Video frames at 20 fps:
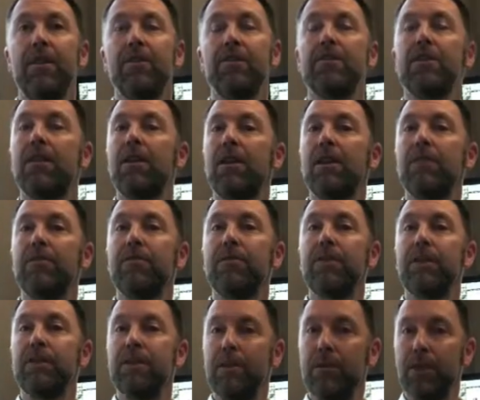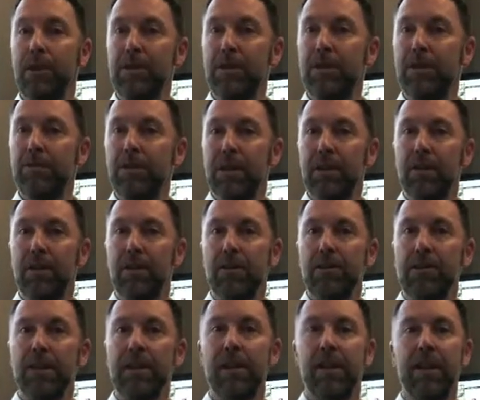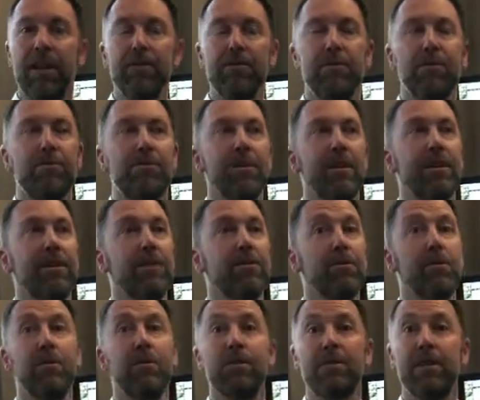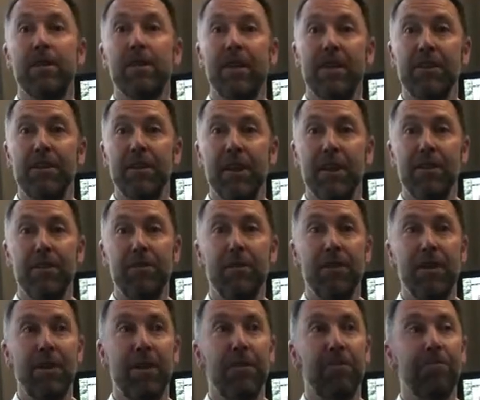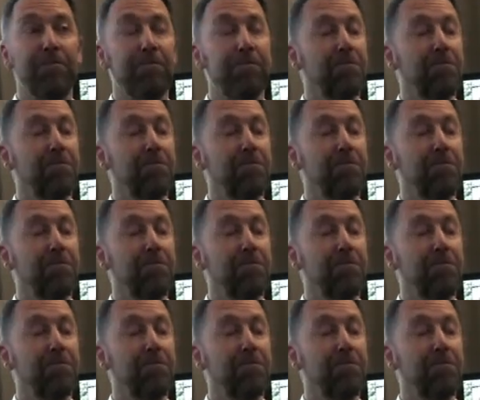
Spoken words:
there's a lot of consideration of technology in classrooms and in schools and in education right now.